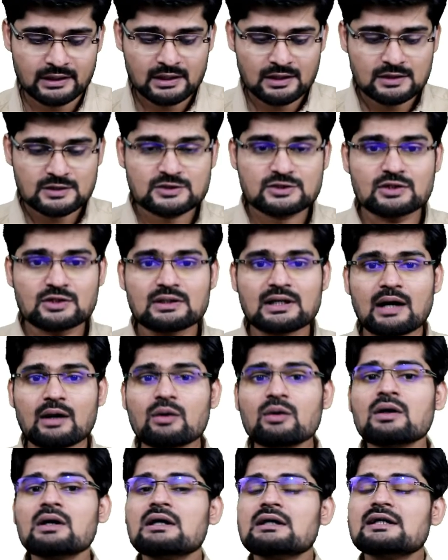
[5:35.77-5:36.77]
So
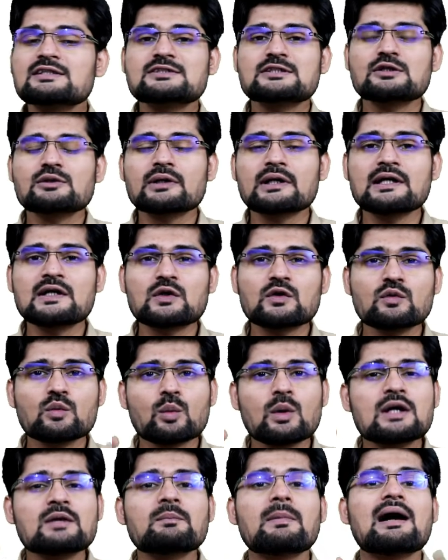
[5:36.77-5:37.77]
now let's look into
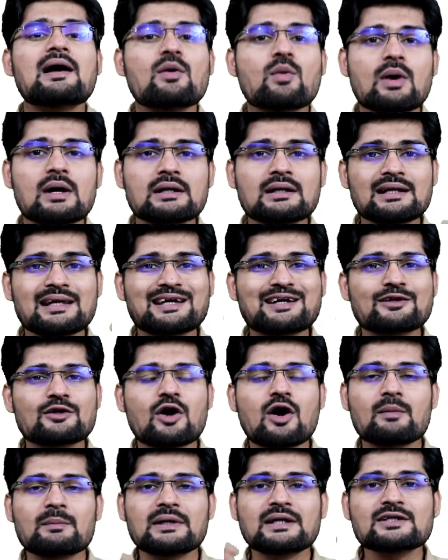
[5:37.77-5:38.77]
one by one
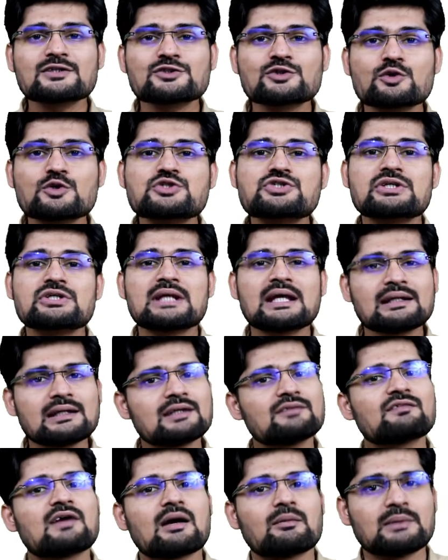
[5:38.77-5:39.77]
economic, social and
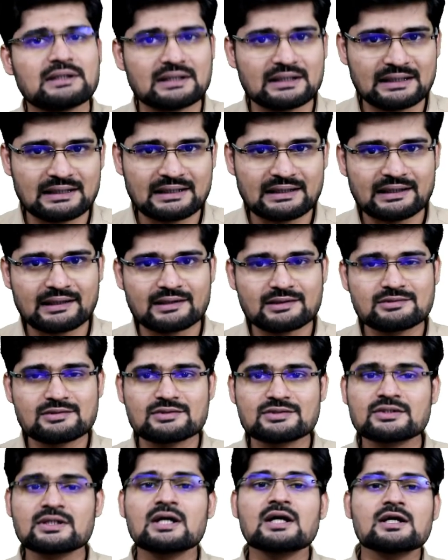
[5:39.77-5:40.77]
environmental
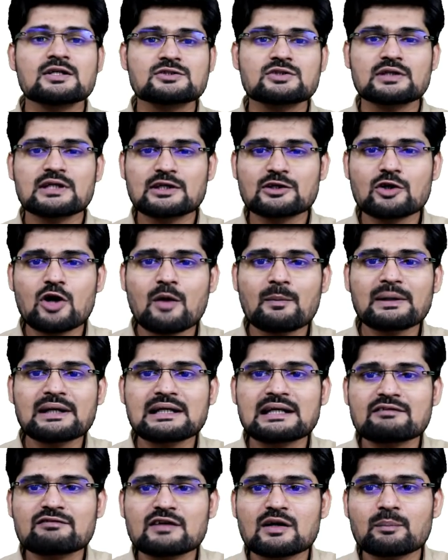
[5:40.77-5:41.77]
indicators. So economic
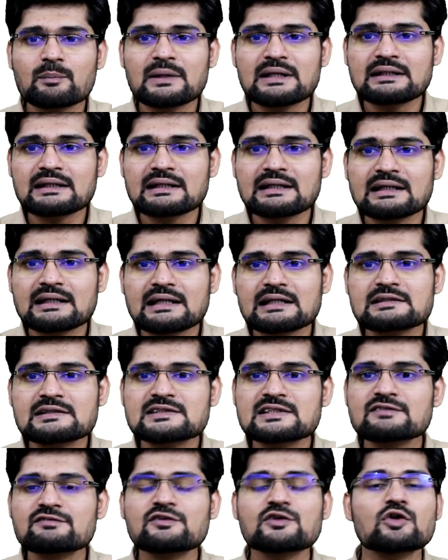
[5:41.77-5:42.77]
development indicators
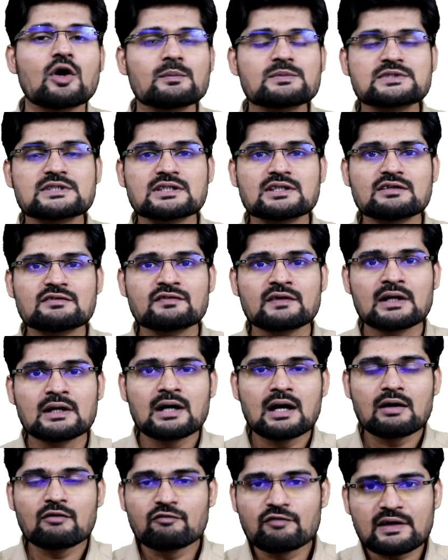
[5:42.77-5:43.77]
if you observe
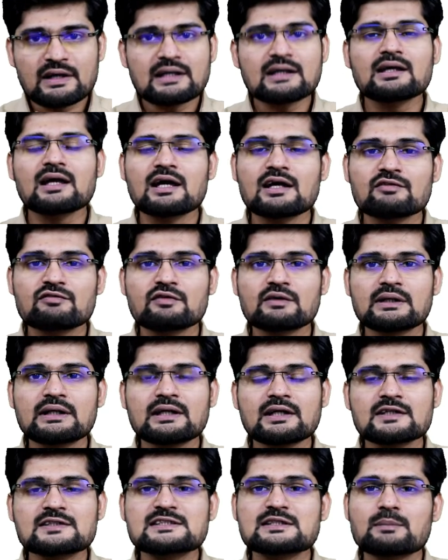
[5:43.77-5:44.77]
very carefully,
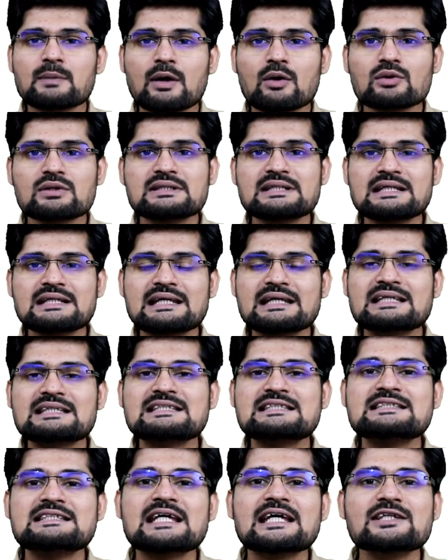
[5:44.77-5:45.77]
it's about the
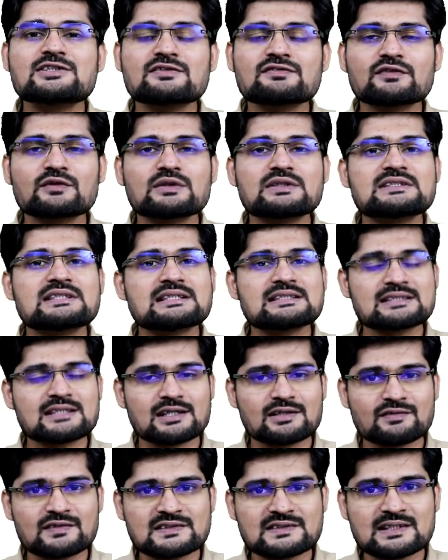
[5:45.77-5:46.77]
exchange of goods and
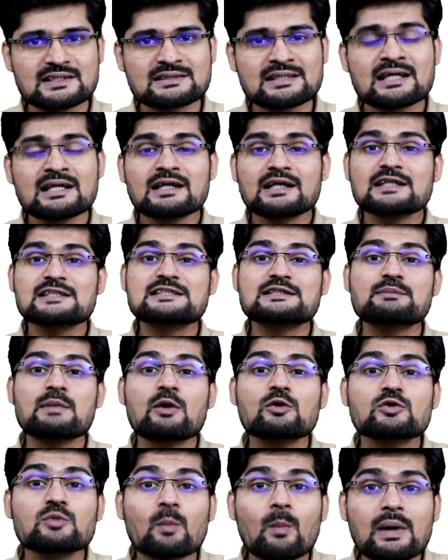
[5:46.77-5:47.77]
services, it's
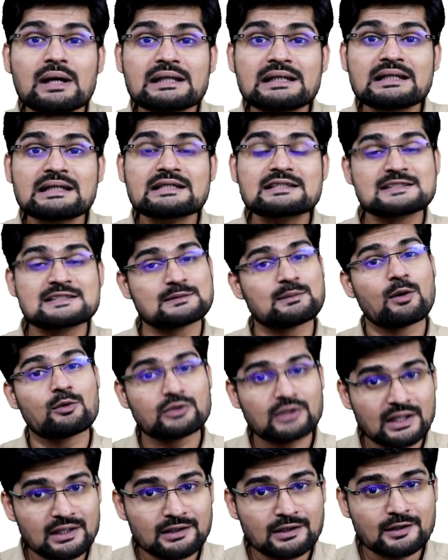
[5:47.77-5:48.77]
about money, it's about
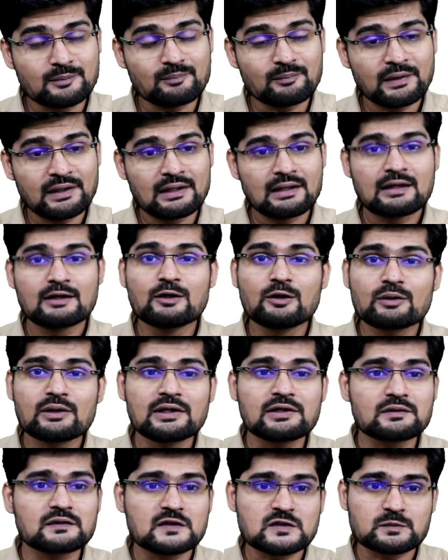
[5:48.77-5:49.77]
income, Look
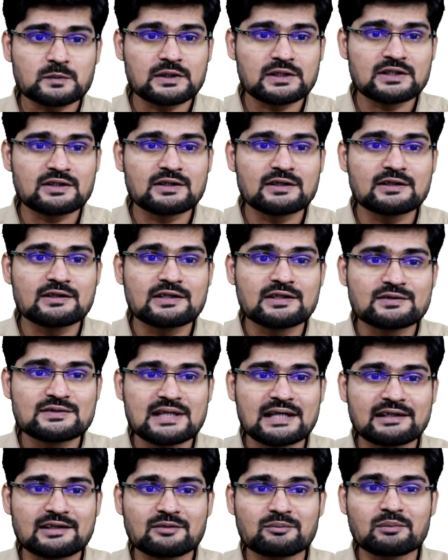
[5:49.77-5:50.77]
into this particular news
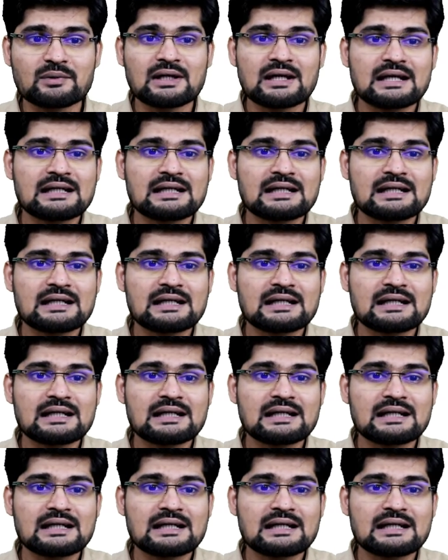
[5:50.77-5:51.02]
item.